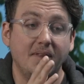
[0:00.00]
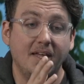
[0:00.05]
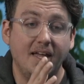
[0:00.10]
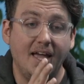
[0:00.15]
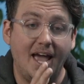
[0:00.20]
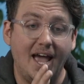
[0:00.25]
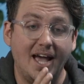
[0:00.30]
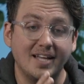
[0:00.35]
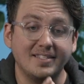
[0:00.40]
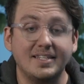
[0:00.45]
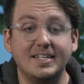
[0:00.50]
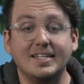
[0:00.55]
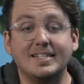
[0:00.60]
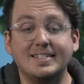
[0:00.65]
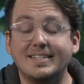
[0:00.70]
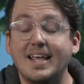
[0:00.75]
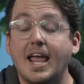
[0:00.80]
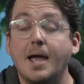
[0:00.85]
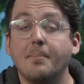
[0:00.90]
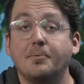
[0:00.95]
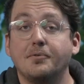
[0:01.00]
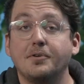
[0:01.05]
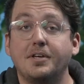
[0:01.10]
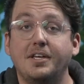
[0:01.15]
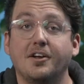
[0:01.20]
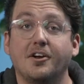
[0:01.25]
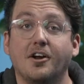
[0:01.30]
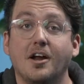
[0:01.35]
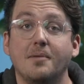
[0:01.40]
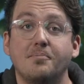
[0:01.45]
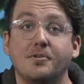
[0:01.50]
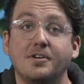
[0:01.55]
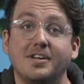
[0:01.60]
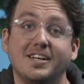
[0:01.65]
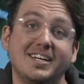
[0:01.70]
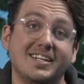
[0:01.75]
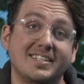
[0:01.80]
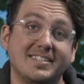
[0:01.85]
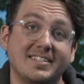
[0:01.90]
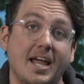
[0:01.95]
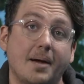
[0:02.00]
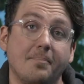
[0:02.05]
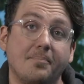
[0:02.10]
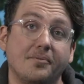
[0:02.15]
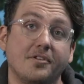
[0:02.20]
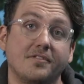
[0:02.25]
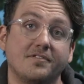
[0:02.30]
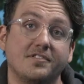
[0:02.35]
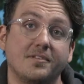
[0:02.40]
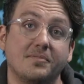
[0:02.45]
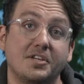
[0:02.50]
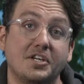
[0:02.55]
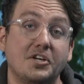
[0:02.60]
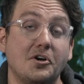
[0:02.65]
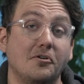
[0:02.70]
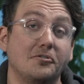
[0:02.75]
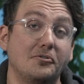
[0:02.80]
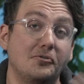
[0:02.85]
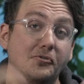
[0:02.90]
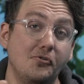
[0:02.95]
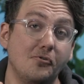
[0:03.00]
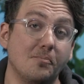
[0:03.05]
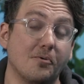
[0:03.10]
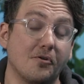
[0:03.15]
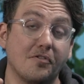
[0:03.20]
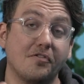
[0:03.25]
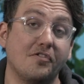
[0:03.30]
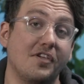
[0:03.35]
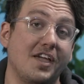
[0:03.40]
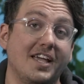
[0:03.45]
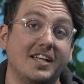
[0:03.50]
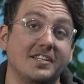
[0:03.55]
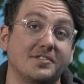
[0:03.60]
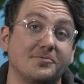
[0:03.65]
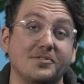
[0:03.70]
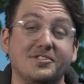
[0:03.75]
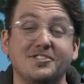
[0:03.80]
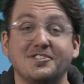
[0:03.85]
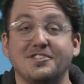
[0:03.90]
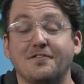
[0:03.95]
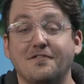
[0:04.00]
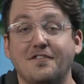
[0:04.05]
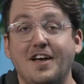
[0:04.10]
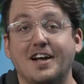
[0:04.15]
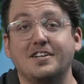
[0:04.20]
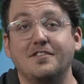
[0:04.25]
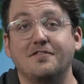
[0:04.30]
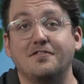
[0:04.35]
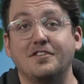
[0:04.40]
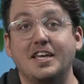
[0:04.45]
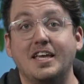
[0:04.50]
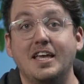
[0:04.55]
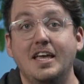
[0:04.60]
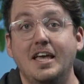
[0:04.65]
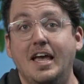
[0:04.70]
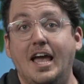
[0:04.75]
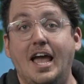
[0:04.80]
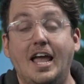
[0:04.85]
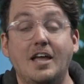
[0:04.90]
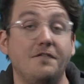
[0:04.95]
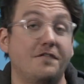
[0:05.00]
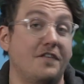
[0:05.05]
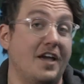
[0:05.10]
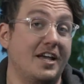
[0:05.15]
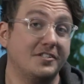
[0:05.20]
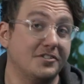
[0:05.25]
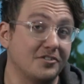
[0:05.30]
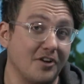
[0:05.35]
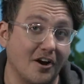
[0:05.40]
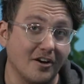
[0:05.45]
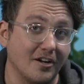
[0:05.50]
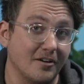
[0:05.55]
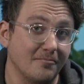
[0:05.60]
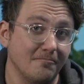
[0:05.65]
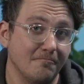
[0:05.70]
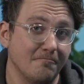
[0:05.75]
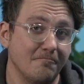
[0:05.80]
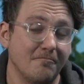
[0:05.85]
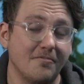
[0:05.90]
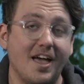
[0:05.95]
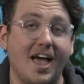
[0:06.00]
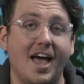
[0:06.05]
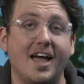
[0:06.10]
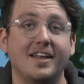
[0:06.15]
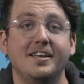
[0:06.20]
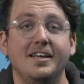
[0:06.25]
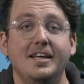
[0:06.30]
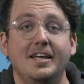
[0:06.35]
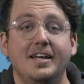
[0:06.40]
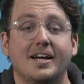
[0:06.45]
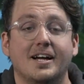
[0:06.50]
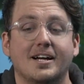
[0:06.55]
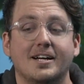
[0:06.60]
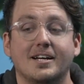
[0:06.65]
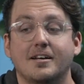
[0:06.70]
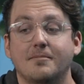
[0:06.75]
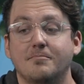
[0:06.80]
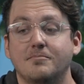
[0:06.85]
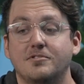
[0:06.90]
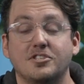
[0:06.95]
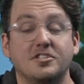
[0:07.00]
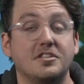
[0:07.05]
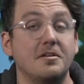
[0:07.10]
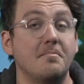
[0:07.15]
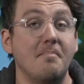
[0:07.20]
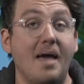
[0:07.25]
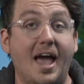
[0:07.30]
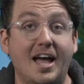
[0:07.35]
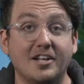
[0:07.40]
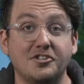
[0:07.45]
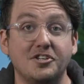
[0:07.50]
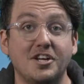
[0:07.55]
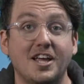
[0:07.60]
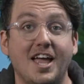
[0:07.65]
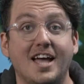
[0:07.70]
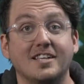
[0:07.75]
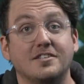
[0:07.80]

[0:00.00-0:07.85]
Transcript: as an example here, I put an example of something called Uber Things, which is effectively a fake startup that just imagine it as a